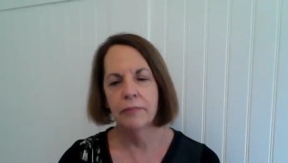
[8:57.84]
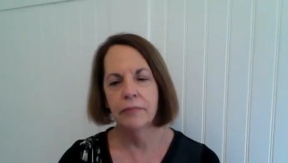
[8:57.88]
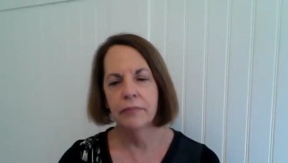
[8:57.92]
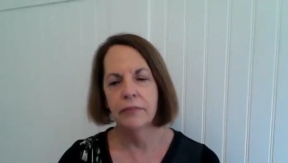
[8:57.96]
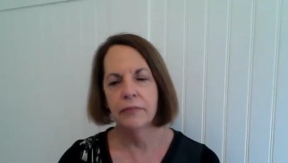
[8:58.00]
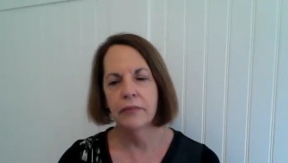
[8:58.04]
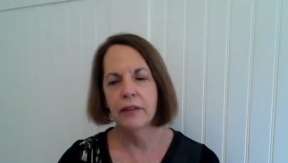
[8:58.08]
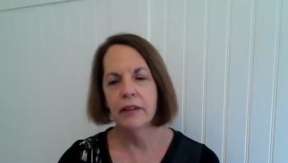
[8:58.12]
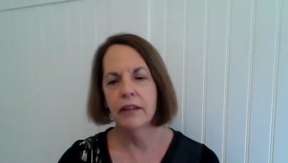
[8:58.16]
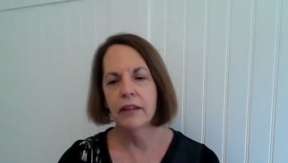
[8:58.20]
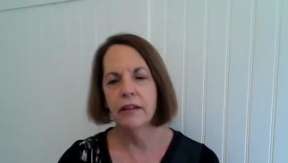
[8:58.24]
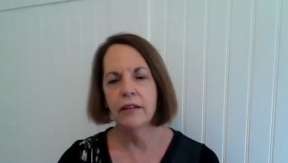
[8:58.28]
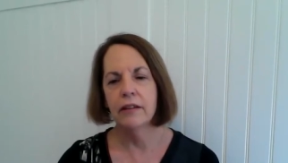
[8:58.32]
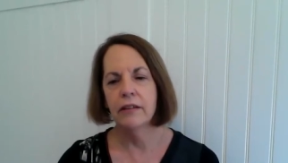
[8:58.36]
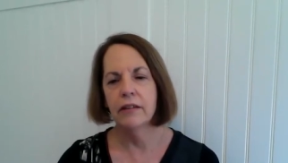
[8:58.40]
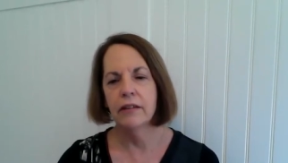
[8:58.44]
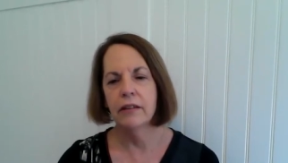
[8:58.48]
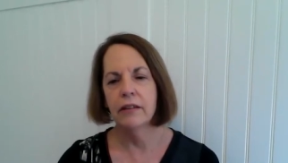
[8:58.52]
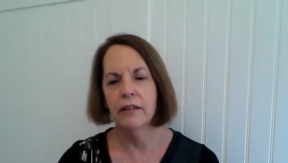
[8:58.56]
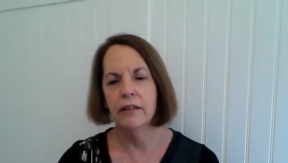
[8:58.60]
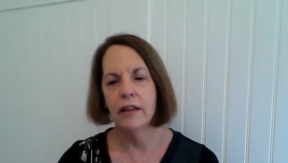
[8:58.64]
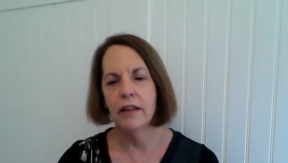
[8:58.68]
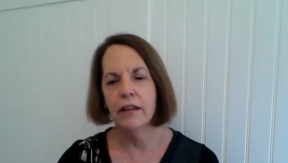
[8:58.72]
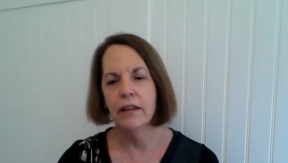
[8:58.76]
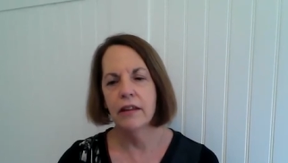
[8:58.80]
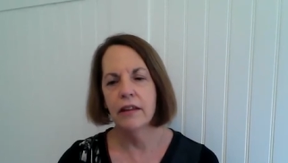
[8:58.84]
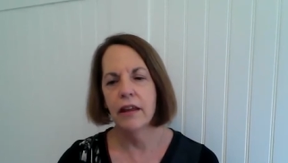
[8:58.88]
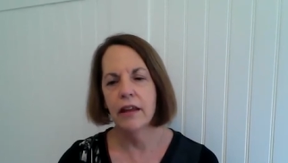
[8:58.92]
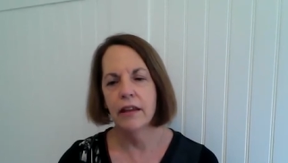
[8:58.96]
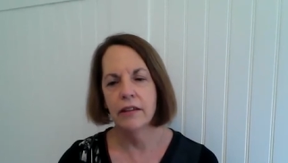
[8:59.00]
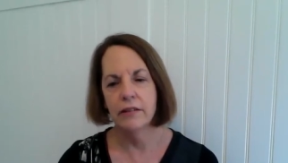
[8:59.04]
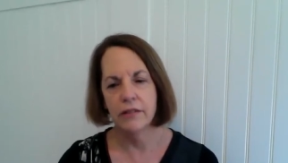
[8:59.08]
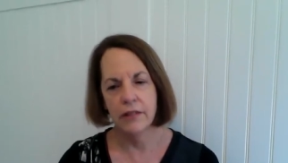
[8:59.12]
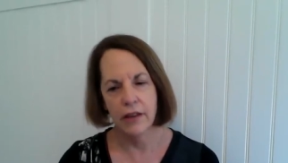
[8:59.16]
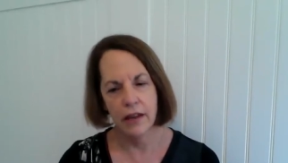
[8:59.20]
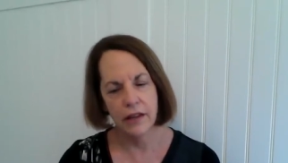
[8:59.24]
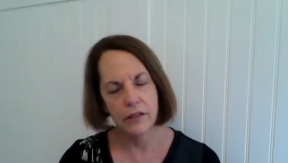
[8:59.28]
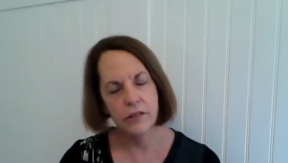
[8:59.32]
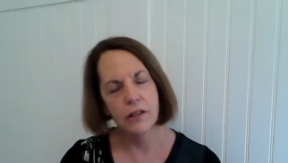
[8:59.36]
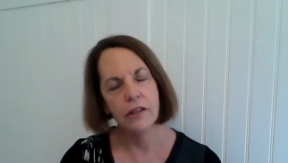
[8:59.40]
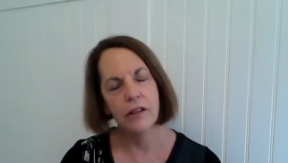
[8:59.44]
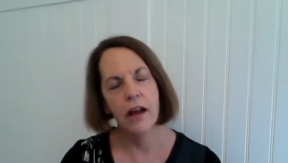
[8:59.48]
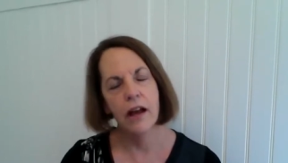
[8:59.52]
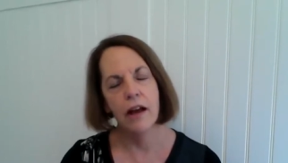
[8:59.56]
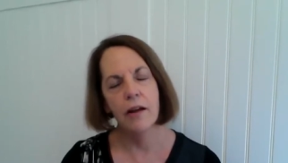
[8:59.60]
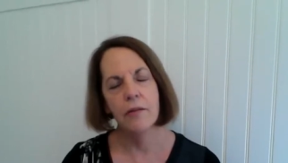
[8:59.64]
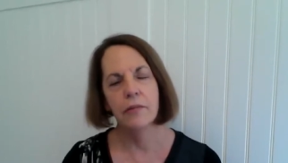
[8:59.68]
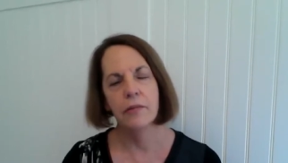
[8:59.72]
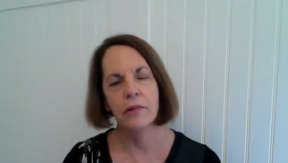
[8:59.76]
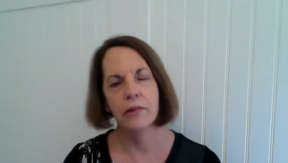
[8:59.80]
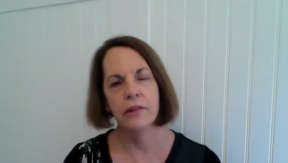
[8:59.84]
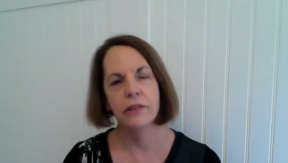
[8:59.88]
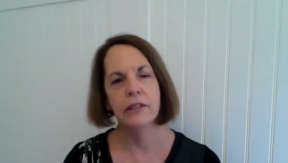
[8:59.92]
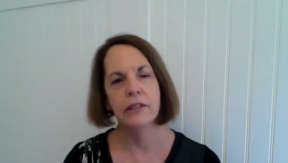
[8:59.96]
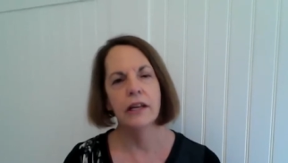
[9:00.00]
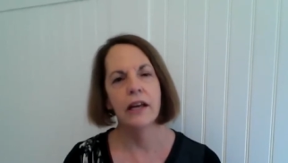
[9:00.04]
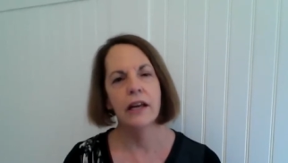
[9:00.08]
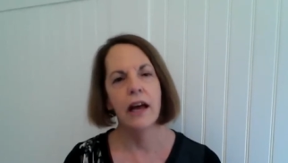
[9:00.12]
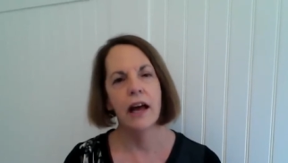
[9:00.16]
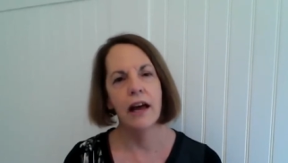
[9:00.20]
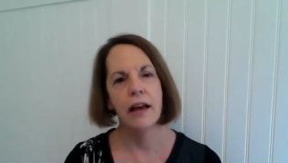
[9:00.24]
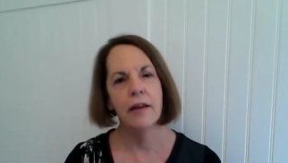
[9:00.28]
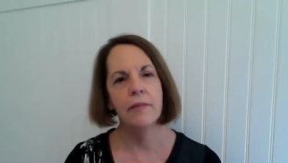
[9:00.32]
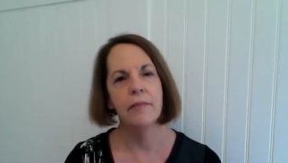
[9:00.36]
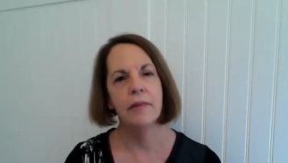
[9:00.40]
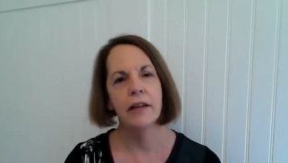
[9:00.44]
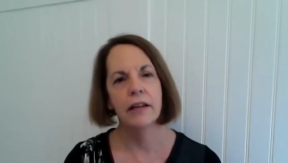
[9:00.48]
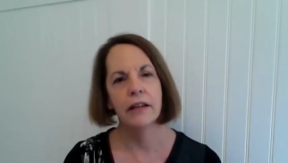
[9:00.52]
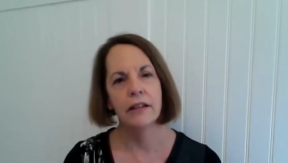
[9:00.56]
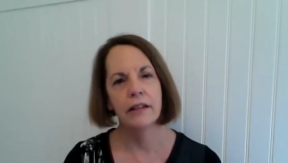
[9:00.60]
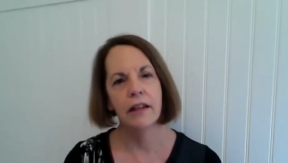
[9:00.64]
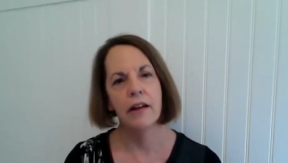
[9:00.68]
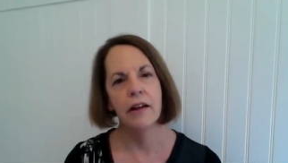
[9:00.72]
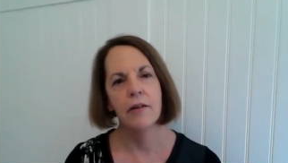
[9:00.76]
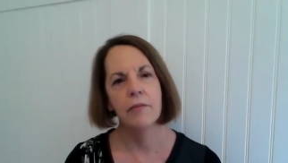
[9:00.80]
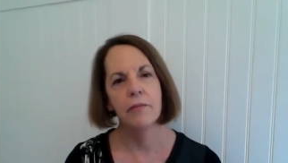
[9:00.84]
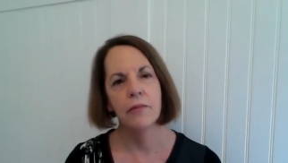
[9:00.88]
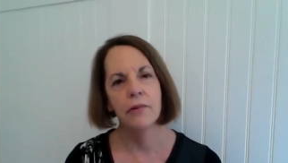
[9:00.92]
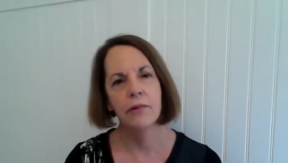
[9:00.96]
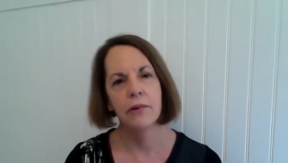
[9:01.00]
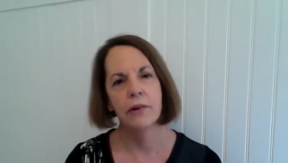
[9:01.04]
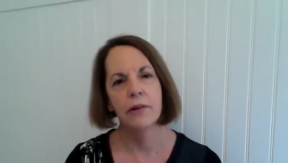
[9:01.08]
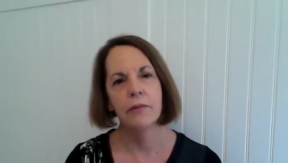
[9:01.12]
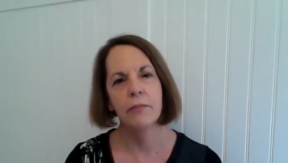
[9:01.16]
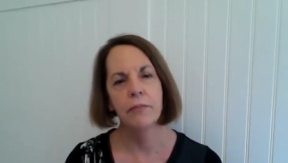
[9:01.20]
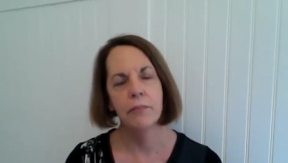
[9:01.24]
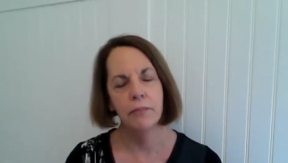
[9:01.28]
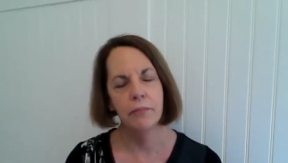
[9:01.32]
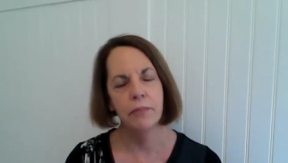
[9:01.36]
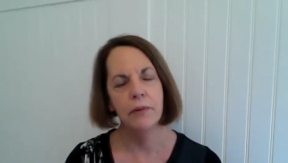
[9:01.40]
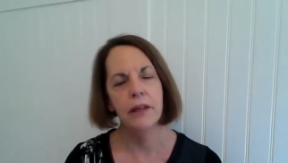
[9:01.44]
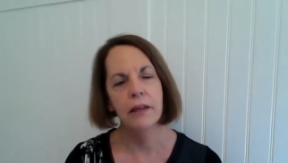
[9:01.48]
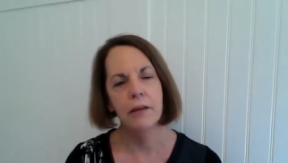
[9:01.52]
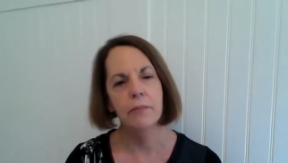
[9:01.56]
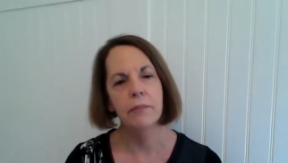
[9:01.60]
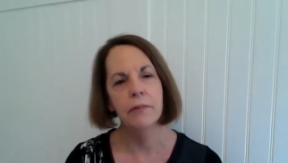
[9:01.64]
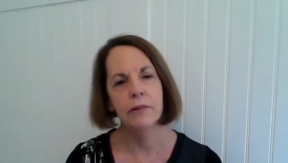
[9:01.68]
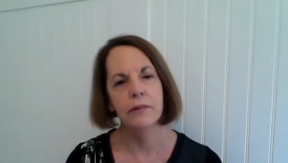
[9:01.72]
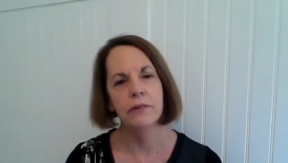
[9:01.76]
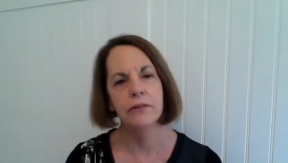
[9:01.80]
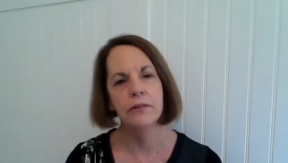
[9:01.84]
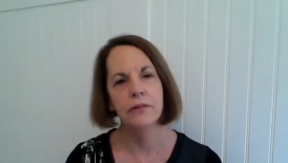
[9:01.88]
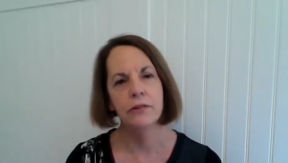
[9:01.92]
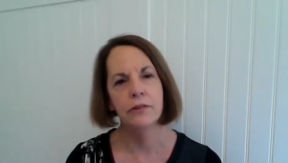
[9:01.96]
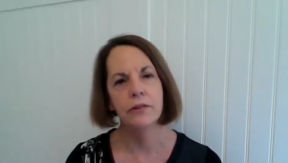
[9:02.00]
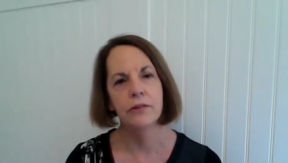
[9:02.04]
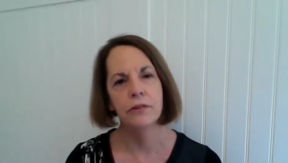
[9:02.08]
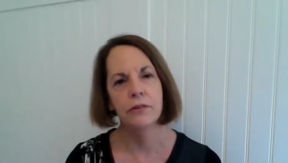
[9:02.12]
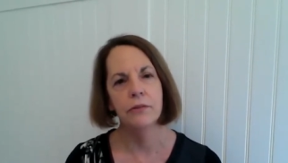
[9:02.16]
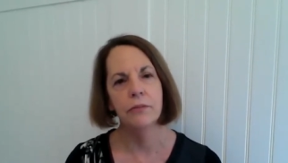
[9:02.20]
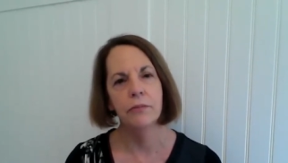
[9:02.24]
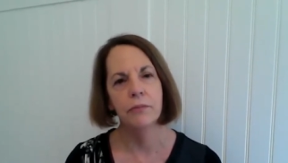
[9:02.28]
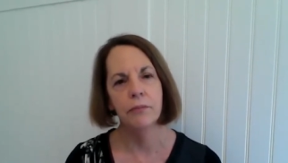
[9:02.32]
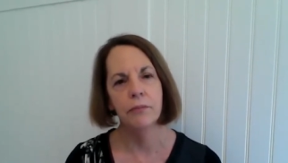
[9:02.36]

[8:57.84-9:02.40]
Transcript: um, it, it takes a lot more time and a lot more people